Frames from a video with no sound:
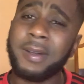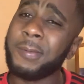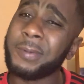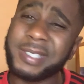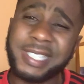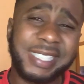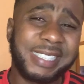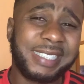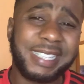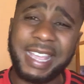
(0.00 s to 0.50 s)

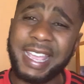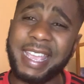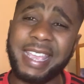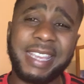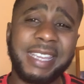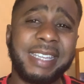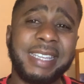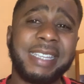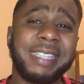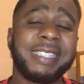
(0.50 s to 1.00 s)

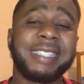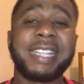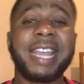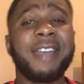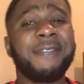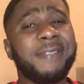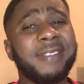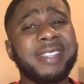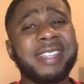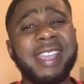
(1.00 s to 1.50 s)
Today,
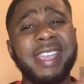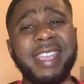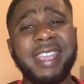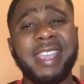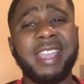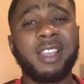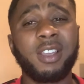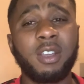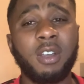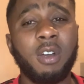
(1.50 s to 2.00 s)
David De
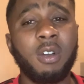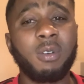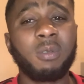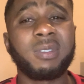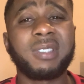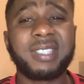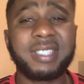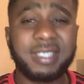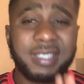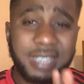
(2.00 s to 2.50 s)
Gea goal
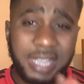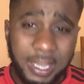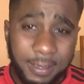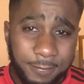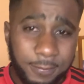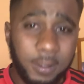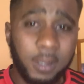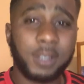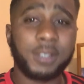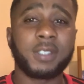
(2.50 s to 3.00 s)

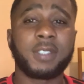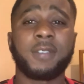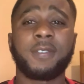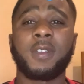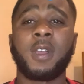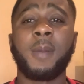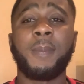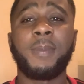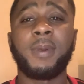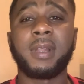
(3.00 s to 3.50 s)
saved us a
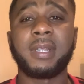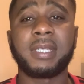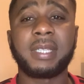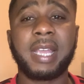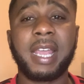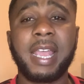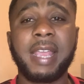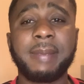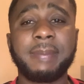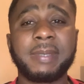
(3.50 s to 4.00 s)
couple of
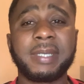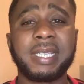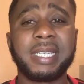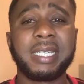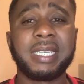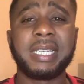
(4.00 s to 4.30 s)
times.